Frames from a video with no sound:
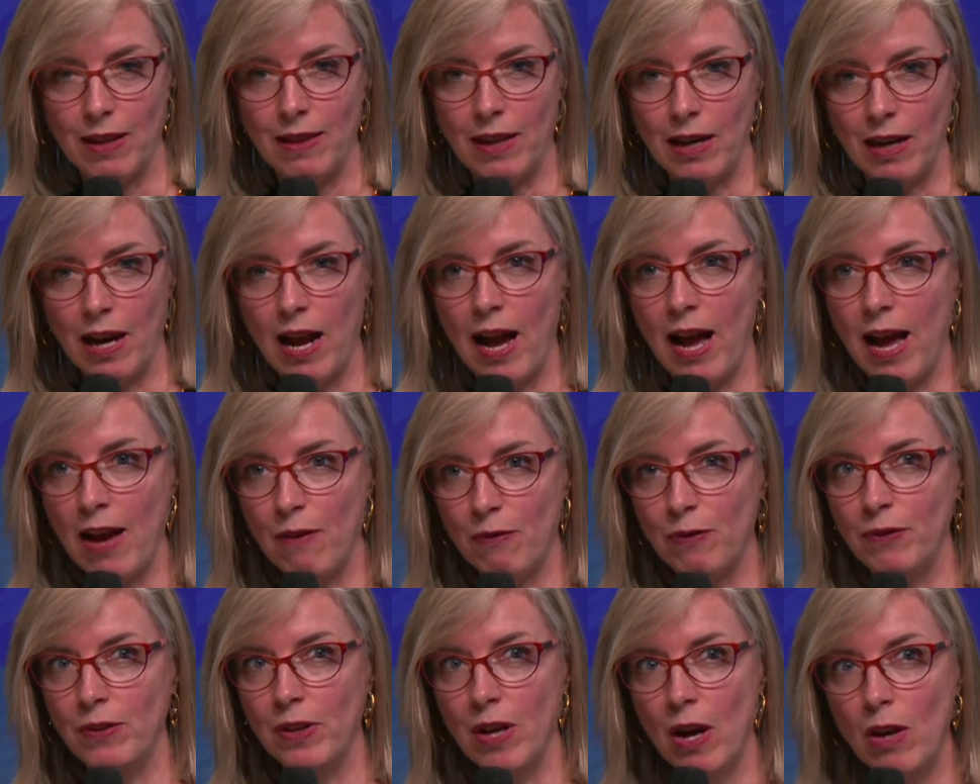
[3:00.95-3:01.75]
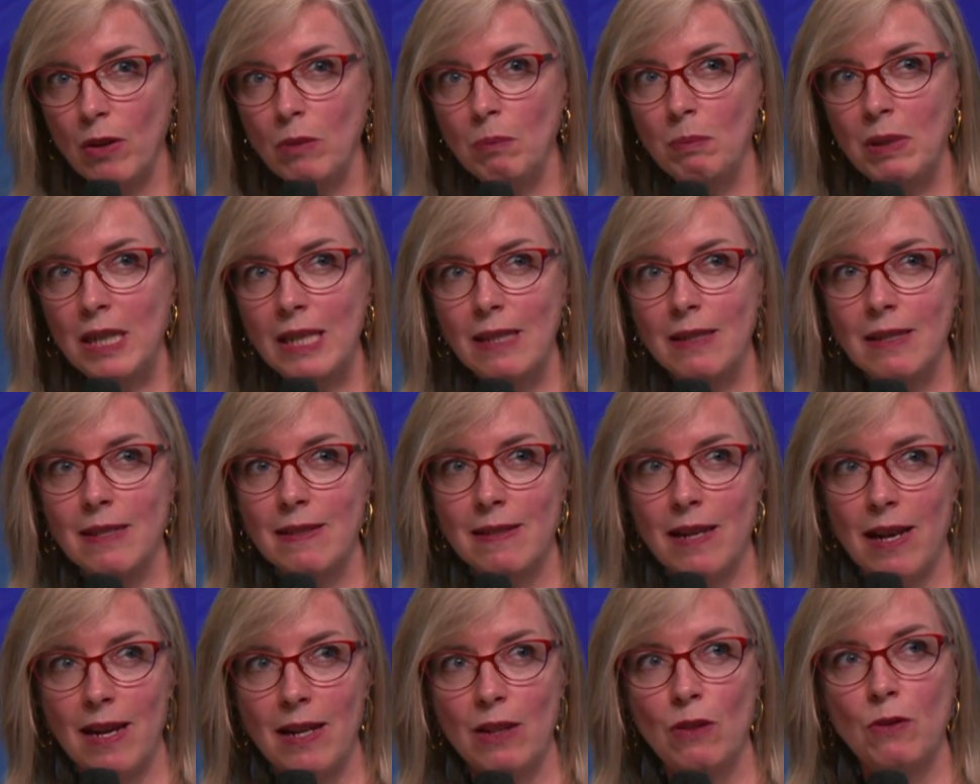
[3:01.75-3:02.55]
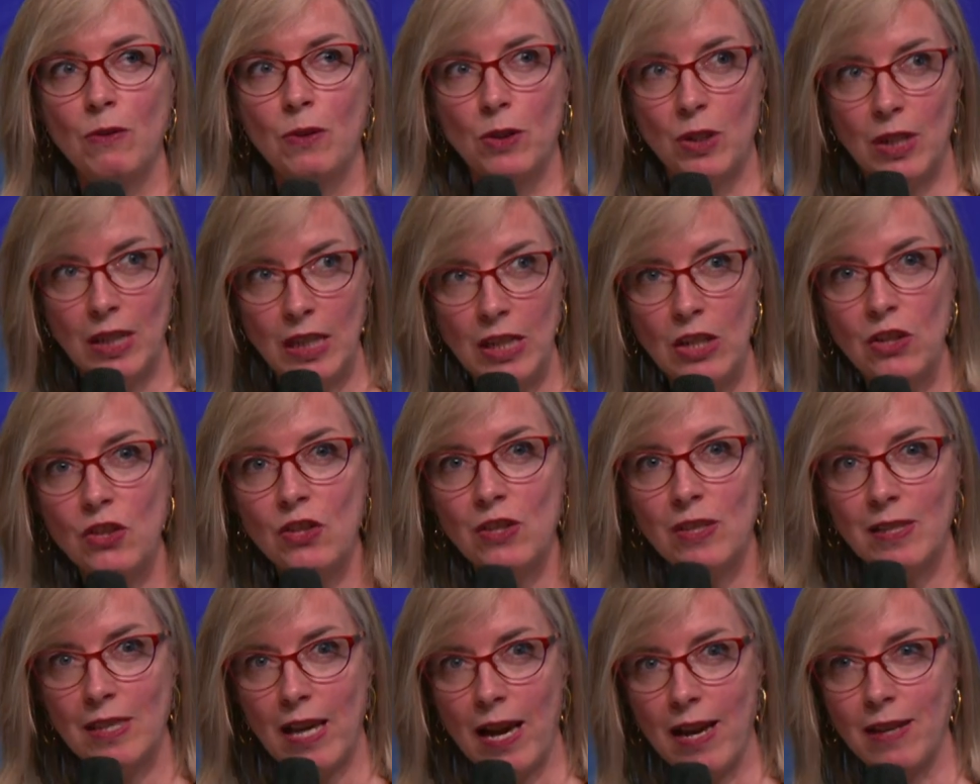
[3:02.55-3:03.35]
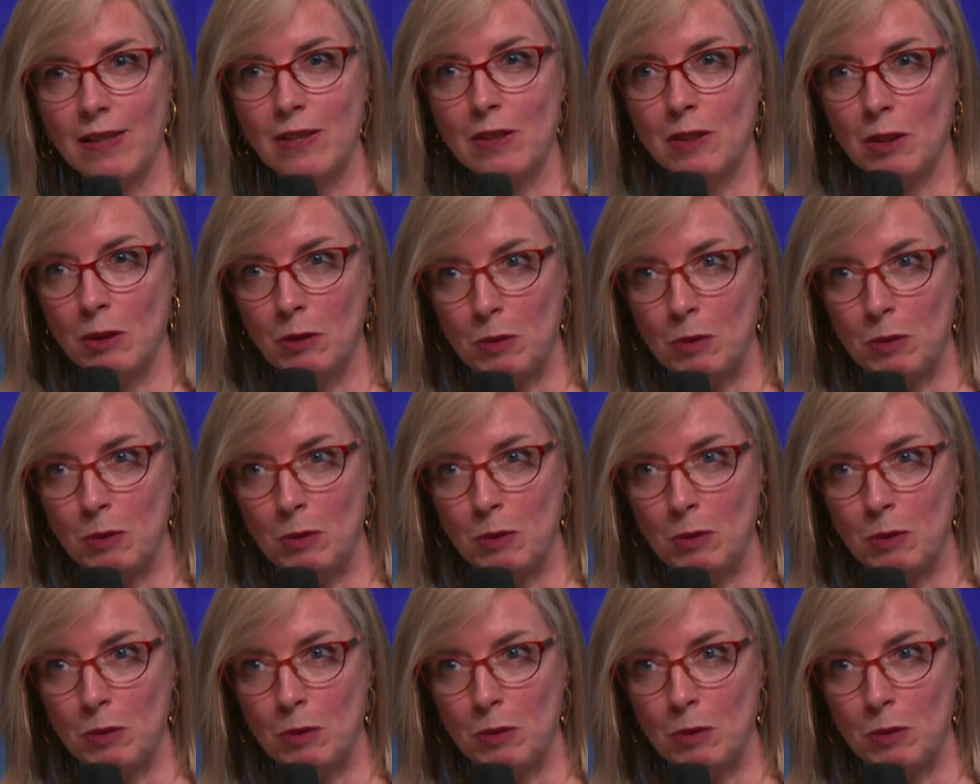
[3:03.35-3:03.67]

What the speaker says: They have not been designed for each task